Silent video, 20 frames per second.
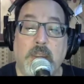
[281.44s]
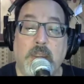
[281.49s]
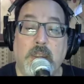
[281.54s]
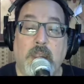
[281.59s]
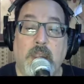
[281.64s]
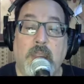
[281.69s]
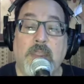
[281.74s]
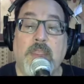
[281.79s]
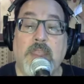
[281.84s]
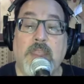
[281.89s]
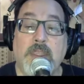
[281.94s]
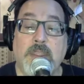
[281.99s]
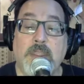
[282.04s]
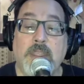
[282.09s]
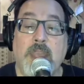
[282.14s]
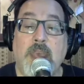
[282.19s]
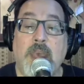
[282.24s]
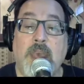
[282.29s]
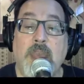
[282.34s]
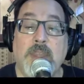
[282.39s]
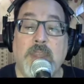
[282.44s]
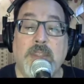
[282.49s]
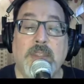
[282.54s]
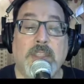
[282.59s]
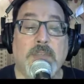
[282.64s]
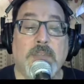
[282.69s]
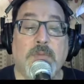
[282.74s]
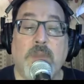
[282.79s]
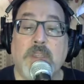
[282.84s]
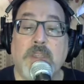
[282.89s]
And this God is
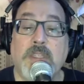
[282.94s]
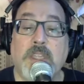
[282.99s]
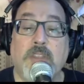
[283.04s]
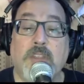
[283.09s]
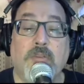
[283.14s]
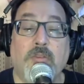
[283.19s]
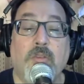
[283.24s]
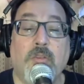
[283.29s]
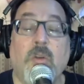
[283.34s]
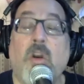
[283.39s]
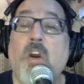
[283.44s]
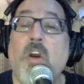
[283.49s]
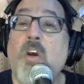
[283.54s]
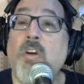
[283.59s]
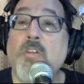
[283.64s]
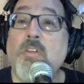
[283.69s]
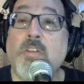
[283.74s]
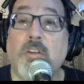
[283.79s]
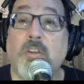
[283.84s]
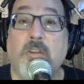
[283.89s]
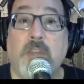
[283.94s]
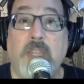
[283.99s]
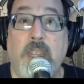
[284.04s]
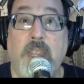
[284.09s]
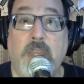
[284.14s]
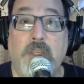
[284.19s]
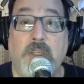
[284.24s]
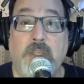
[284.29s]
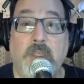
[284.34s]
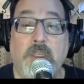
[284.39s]
expressing through all
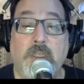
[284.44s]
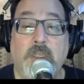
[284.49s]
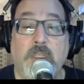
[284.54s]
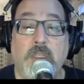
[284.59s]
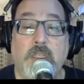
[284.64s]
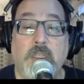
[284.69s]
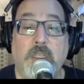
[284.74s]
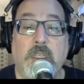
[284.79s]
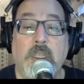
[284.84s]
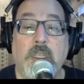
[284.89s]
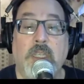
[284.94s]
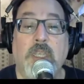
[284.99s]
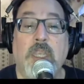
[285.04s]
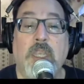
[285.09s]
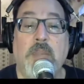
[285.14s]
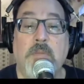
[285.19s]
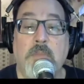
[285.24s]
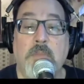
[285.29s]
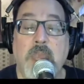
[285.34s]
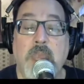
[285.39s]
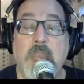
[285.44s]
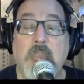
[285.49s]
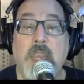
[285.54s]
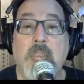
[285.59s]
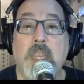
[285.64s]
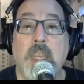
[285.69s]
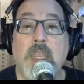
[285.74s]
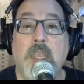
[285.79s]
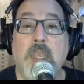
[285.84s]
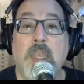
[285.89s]
creation in
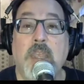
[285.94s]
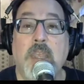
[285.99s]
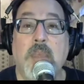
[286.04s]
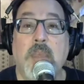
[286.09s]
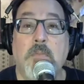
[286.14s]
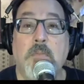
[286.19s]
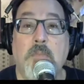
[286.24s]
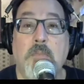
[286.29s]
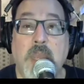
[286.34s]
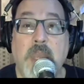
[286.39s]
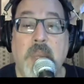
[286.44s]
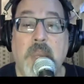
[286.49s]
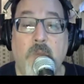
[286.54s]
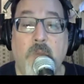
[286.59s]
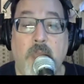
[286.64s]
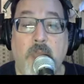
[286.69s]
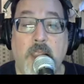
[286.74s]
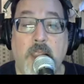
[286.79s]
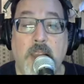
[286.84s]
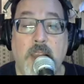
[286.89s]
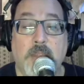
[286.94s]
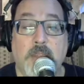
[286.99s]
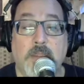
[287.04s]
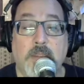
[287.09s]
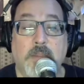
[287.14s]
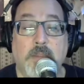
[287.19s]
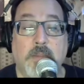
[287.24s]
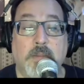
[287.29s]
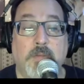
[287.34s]
many ways.